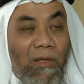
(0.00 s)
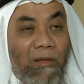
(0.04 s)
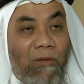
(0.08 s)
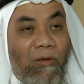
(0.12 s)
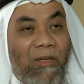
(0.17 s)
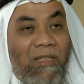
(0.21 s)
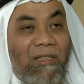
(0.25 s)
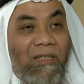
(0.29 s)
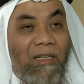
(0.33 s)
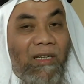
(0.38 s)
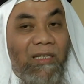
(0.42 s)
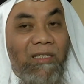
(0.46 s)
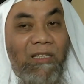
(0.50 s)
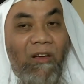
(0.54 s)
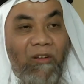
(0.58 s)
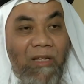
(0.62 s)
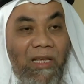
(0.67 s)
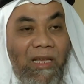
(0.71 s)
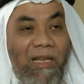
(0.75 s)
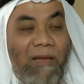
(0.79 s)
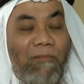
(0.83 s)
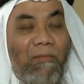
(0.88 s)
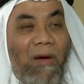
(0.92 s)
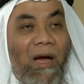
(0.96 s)
to increase our
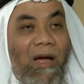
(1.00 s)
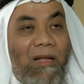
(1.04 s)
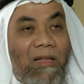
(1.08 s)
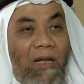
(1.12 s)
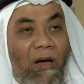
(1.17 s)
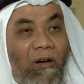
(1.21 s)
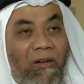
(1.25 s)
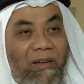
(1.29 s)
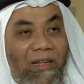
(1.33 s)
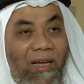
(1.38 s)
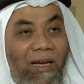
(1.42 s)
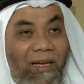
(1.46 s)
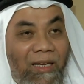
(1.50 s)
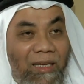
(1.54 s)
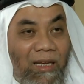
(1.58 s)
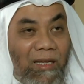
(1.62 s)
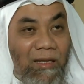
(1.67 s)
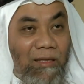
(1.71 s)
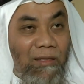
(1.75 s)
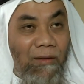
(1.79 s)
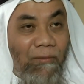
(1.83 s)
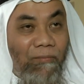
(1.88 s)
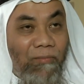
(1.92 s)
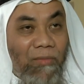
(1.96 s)
iman, our
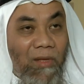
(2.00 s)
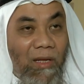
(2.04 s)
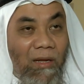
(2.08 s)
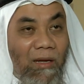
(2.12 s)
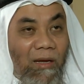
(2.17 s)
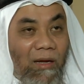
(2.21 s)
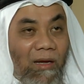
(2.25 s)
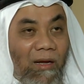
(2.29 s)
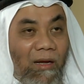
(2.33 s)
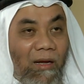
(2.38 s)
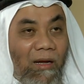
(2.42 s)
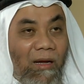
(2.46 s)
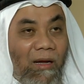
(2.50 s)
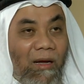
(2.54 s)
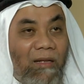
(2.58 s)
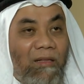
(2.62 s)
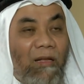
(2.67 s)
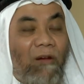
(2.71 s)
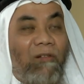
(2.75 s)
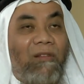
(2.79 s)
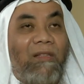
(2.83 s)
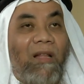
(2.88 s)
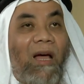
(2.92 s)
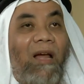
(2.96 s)
yaqeen,
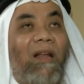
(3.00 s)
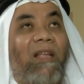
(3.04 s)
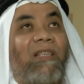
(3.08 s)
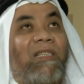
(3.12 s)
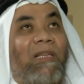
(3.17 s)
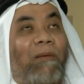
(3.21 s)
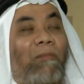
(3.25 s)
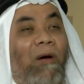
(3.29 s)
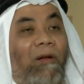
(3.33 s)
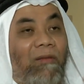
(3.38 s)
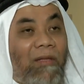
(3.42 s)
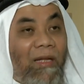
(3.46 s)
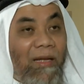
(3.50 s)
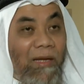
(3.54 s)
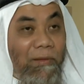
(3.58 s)
and our knowledge about